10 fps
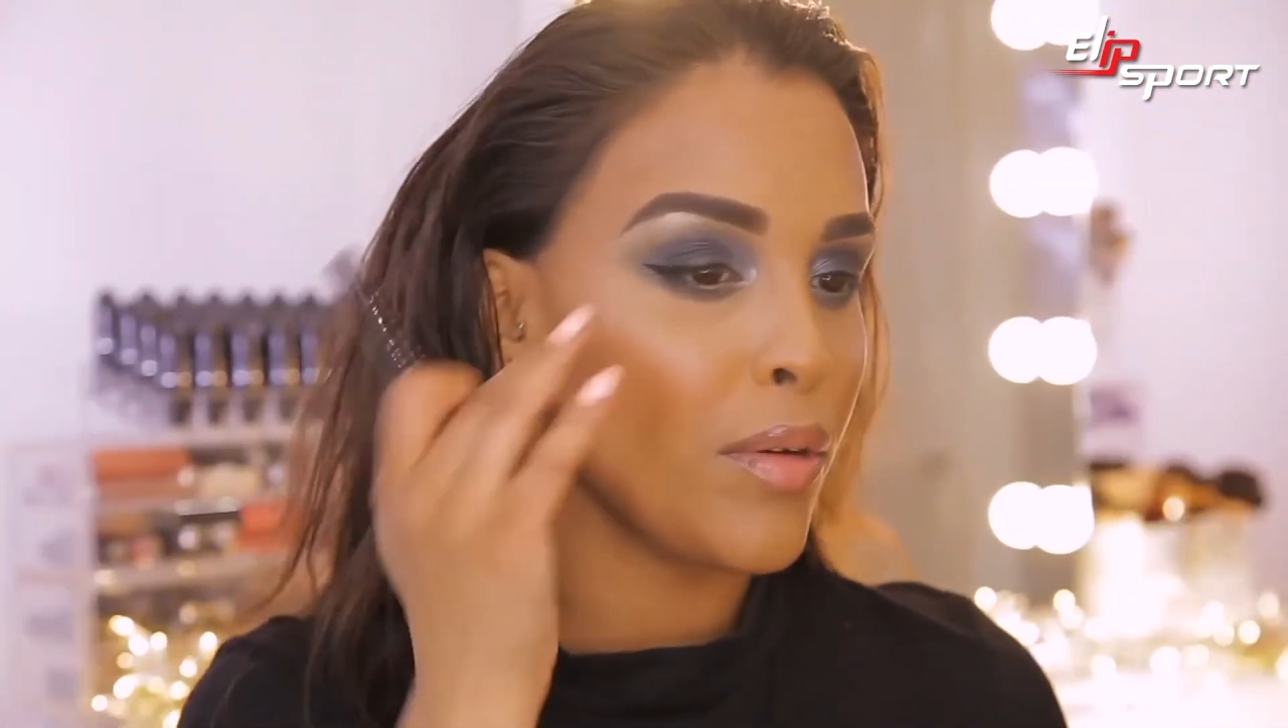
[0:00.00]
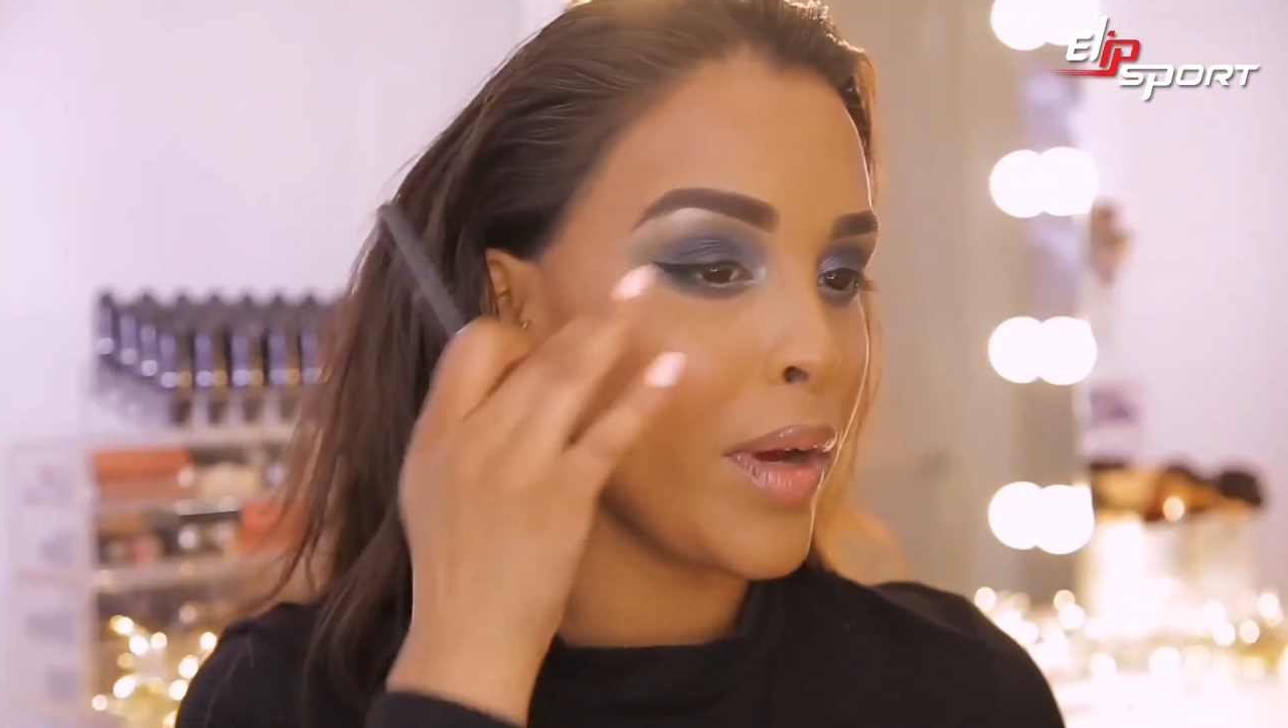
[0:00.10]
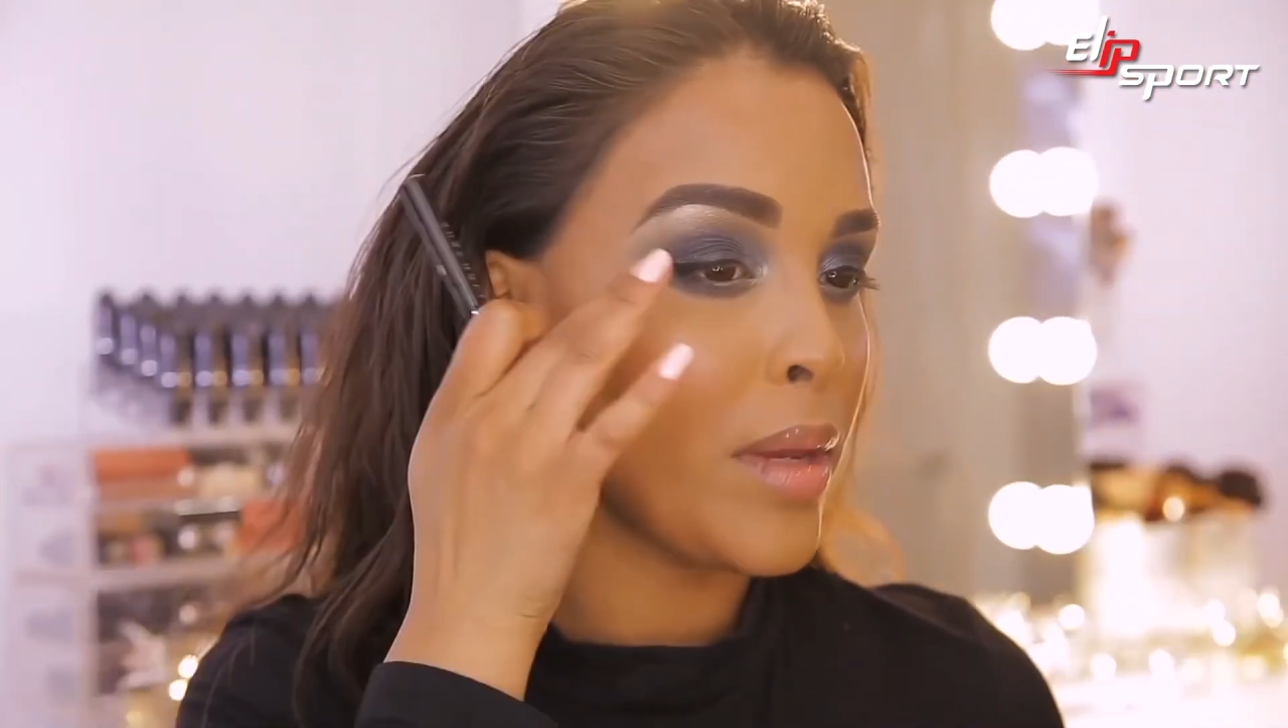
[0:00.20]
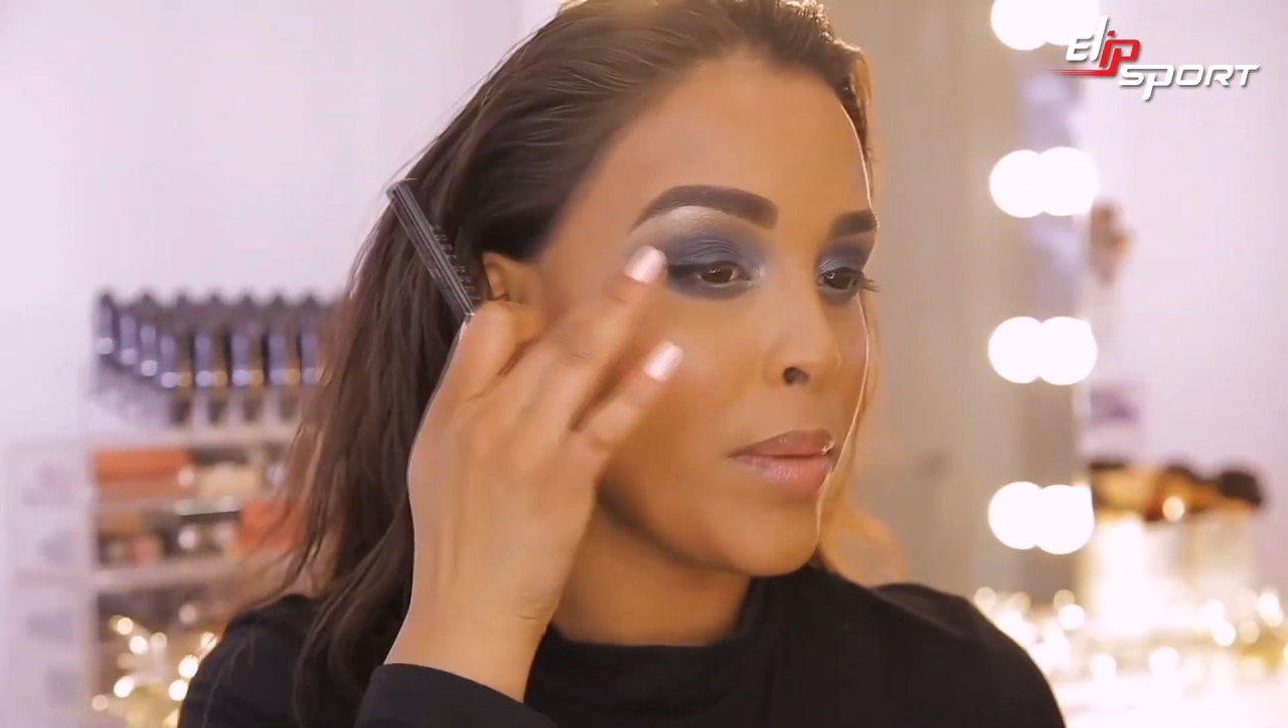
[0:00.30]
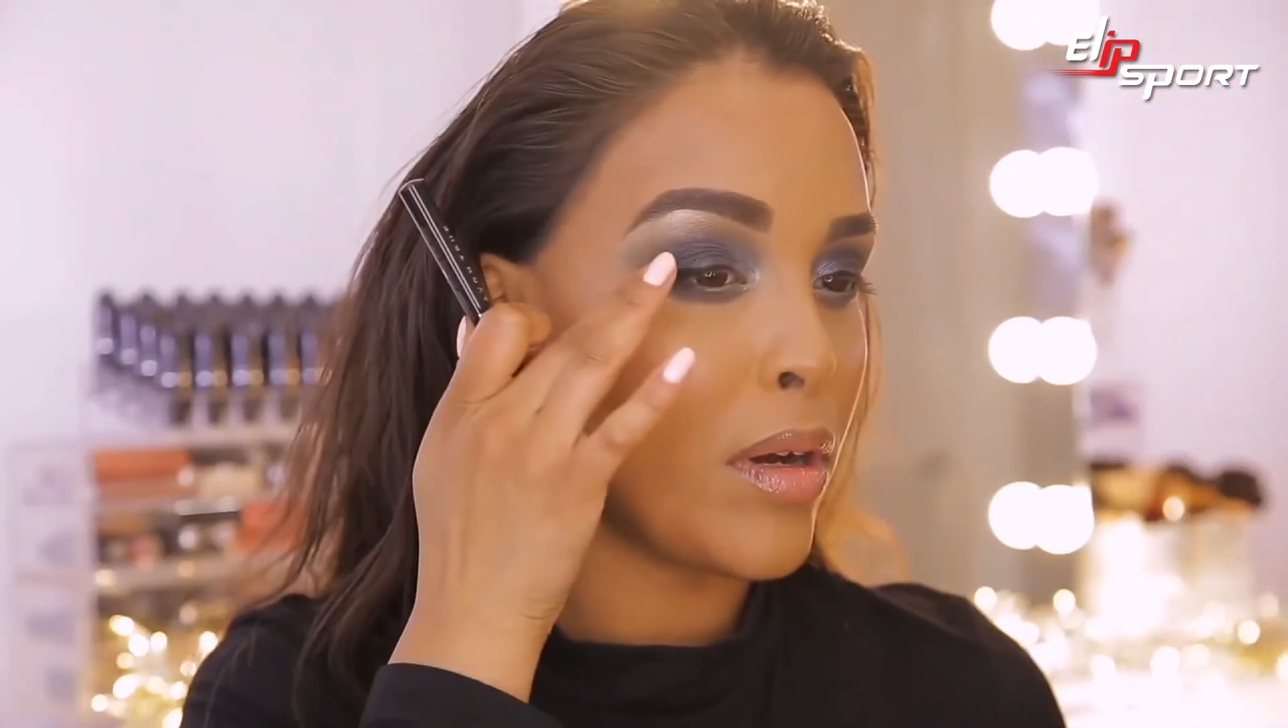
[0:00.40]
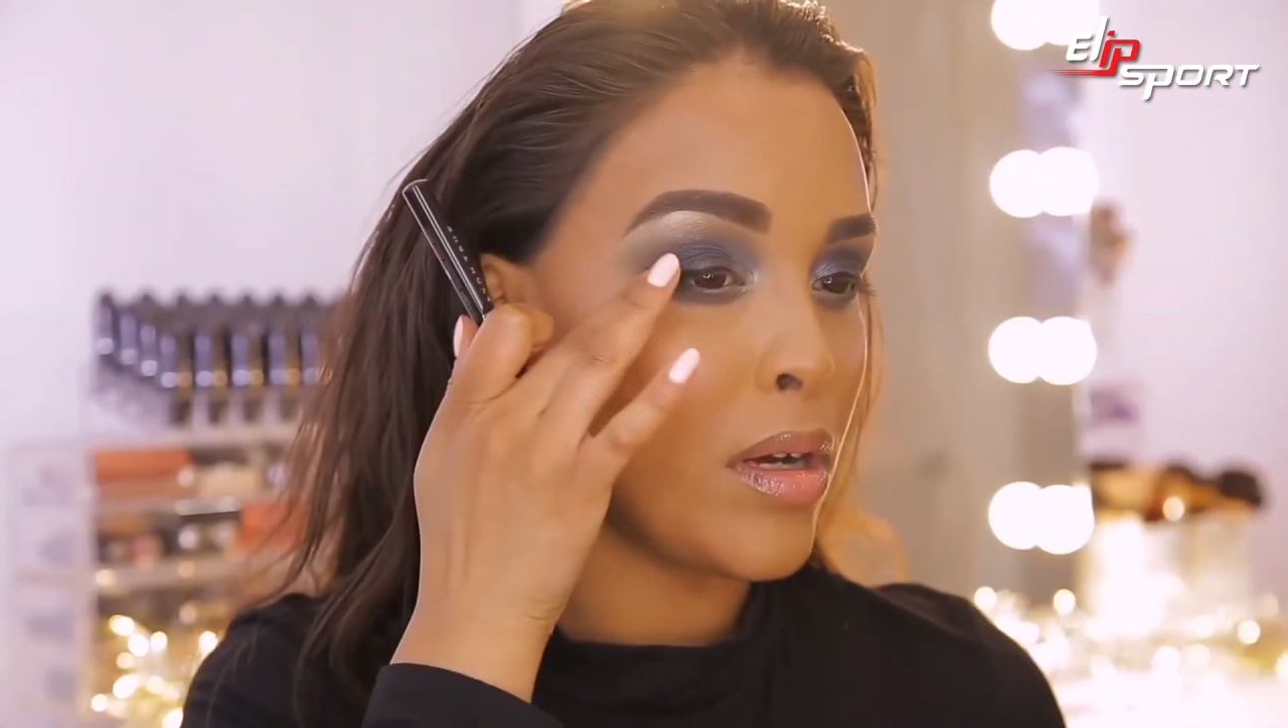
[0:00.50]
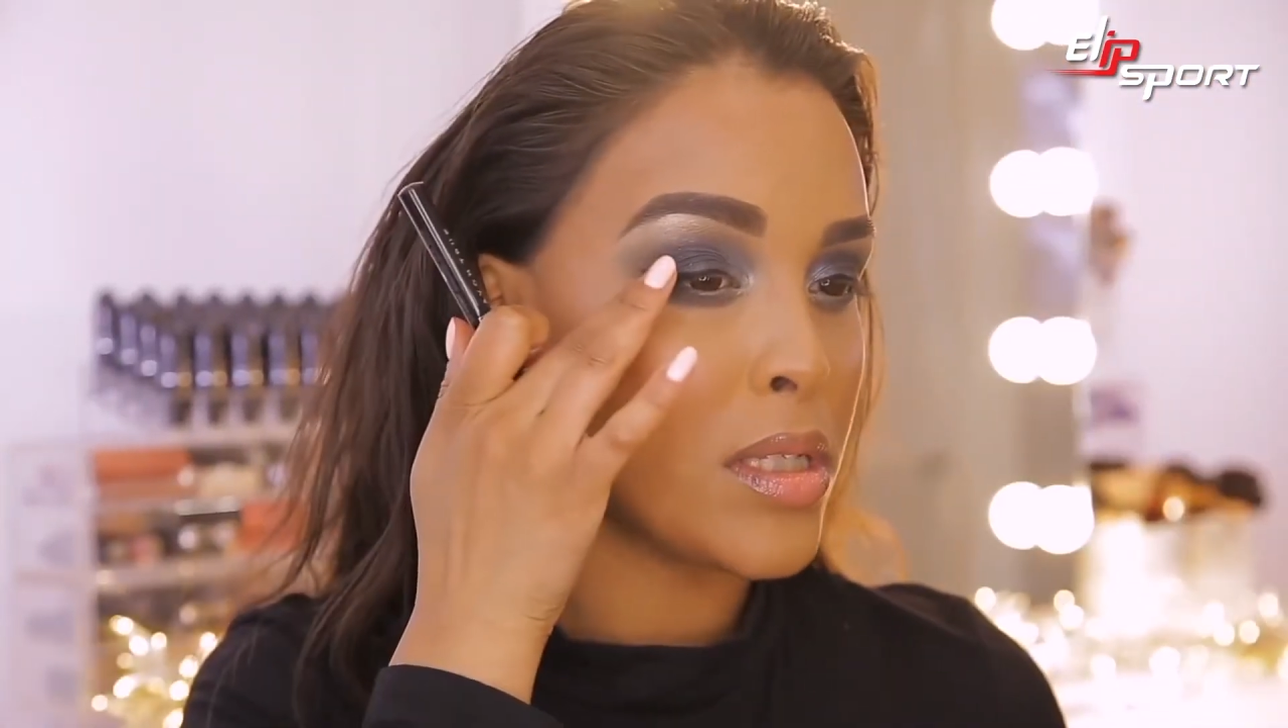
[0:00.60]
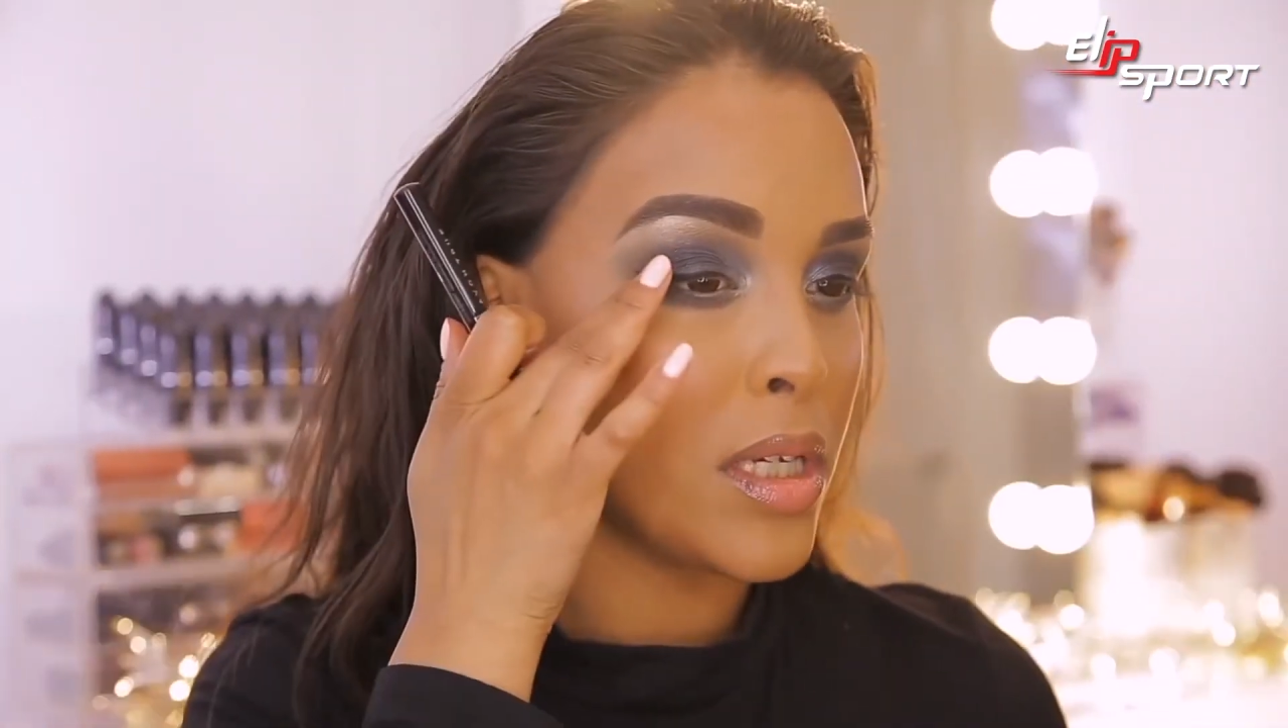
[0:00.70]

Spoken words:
great because